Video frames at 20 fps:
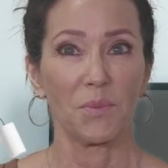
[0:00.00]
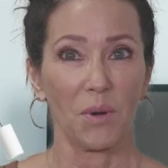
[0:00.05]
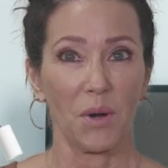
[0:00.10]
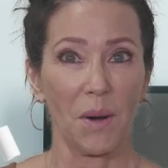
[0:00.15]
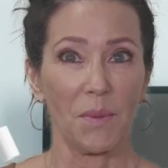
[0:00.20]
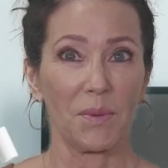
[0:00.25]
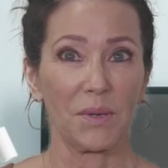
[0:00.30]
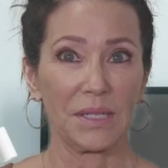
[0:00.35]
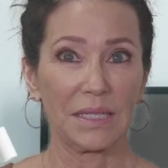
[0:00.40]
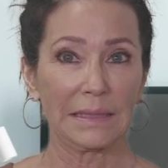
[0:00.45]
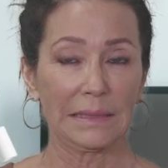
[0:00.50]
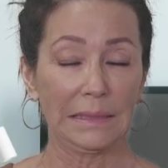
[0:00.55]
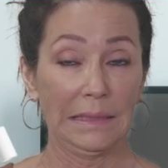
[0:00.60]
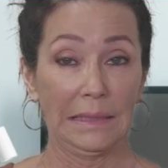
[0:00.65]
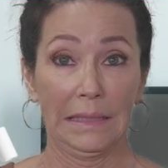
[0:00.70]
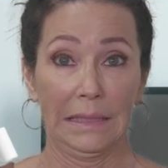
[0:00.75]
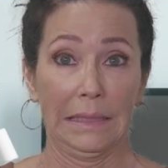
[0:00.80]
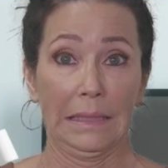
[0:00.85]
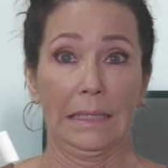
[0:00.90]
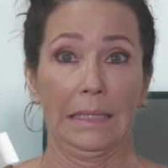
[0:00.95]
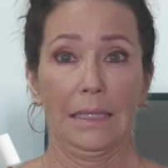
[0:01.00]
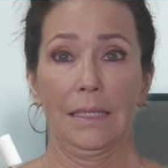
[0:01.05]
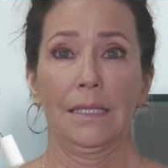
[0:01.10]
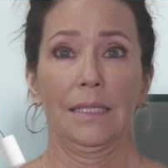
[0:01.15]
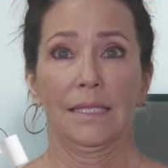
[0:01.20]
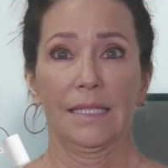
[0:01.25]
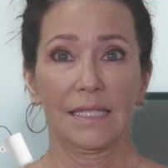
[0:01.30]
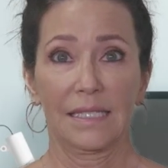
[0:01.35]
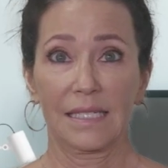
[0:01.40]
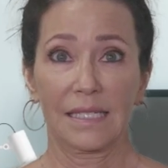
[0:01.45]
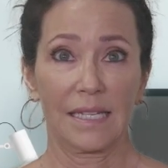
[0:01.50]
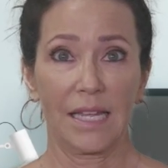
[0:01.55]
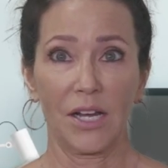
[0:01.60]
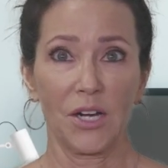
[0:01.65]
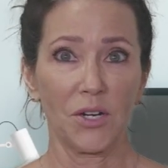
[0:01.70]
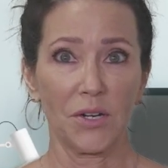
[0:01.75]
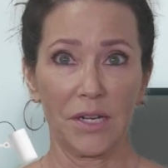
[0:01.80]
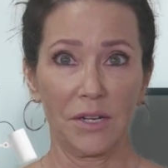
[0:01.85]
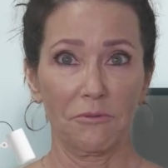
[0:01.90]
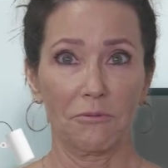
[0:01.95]
the property. Ugh,
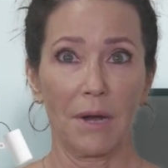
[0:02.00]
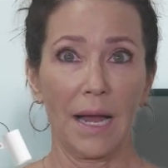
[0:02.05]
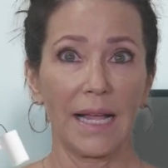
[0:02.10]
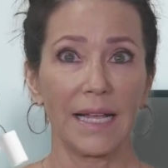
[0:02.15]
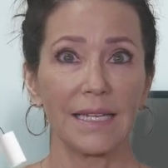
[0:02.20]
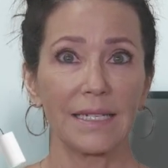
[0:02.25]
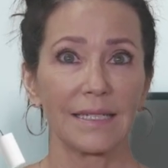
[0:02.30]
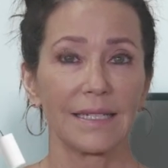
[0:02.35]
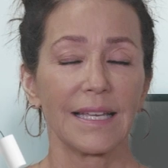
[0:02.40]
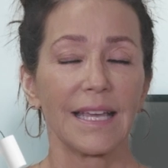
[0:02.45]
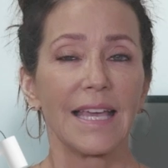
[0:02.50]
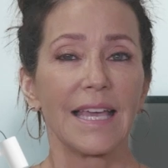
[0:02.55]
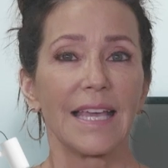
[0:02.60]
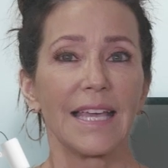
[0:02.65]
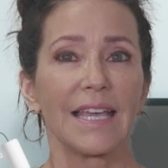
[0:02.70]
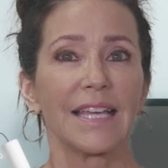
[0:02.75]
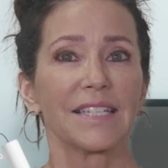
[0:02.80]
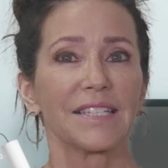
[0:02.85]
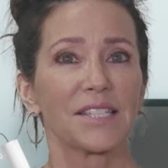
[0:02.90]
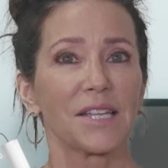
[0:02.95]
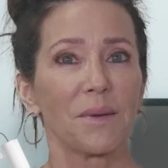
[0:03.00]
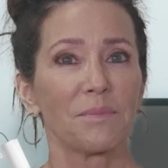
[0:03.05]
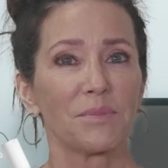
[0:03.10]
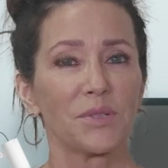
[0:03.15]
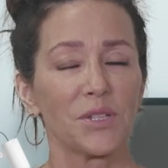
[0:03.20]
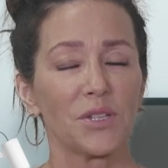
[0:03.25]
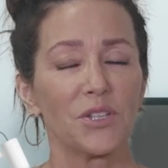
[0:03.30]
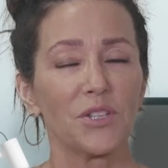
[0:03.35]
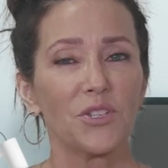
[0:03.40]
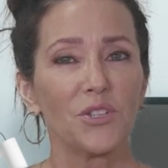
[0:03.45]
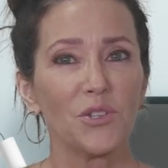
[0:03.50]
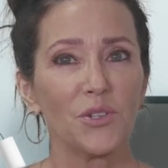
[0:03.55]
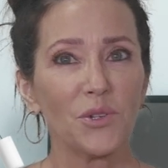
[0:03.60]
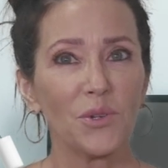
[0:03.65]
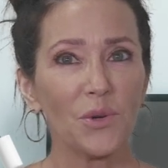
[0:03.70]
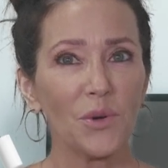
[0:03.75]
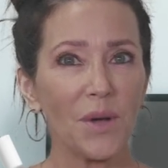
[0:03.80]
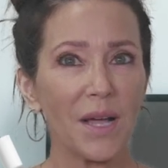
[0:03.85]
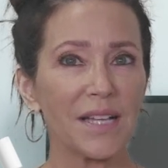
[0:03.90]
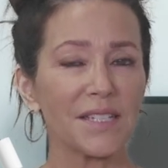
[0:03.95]
scary, right? It's up to
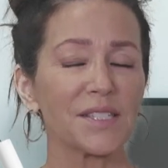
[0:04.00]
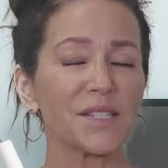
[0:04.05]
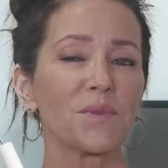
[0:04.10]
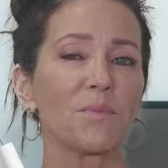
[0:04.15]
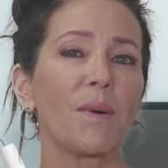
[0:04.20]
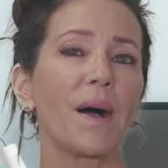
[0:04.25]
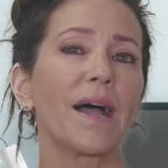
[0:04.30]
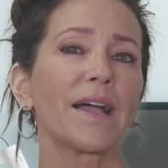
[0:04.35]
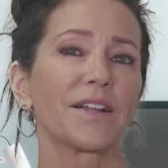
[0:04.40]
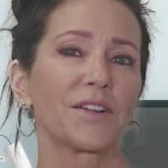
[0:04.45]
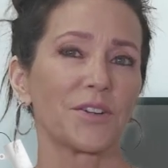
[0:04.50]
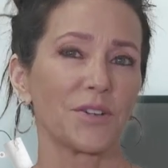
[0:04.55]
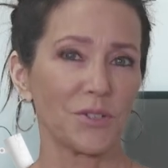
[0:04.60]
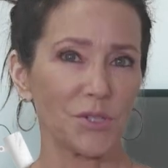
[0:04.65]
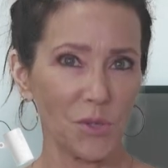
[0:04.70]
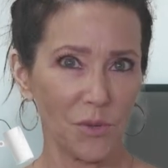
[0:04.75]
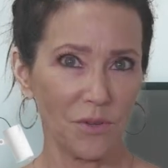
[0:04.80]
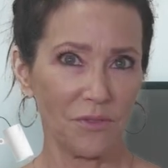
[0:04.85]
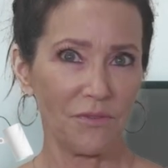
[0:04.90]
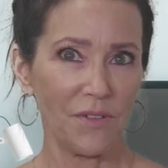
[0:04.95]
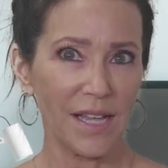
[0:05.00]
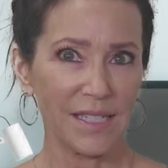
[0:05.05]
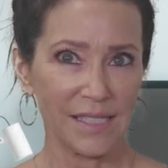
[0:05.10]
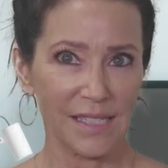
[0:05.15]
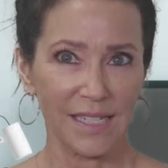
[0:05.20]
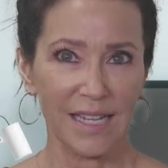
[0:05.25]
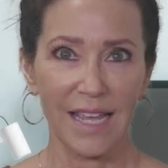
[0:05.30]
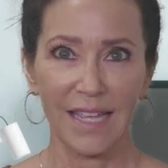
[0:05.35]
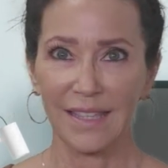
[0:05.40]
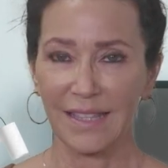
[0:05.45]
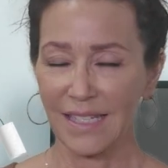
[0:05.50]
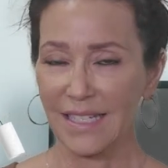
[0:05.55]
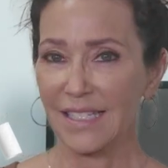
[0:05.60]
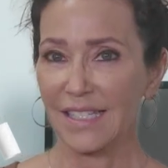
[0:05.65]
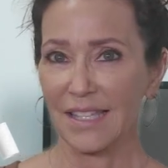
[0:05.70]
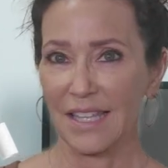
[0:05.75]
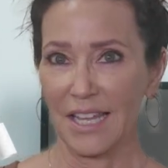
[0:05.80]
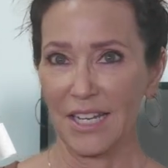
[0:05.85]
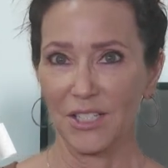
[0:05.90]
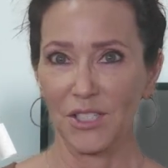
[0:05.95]
you as the buyer to investigate
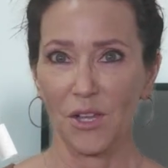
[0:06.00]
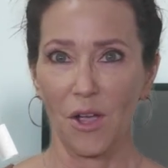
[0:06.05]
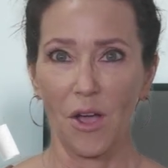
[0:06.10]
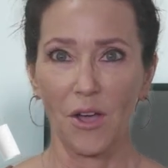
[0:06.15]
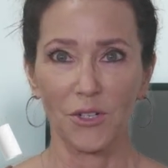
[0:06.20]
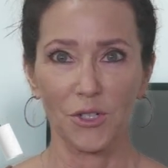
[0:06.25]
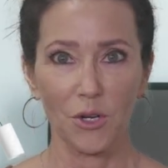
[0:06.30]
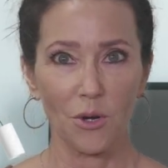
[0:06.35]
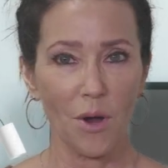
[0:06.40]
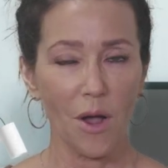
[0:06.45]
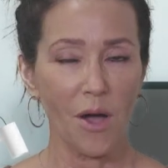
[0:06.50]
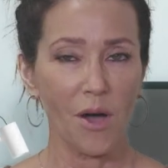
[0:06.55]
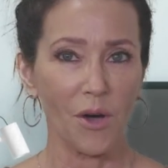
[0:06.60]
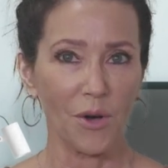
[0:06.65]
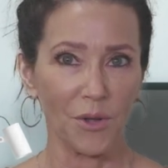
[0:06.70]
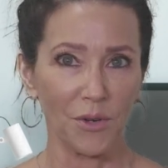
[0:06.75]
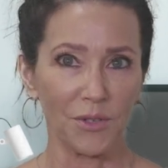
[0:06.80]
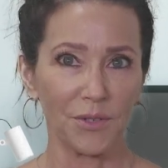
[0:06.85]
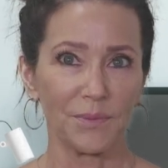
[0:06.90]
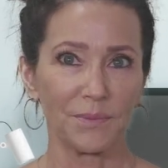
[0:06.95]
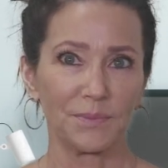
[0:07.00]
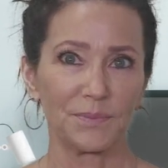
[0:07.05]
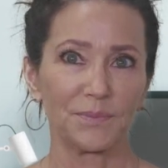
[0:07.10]
these things on your own.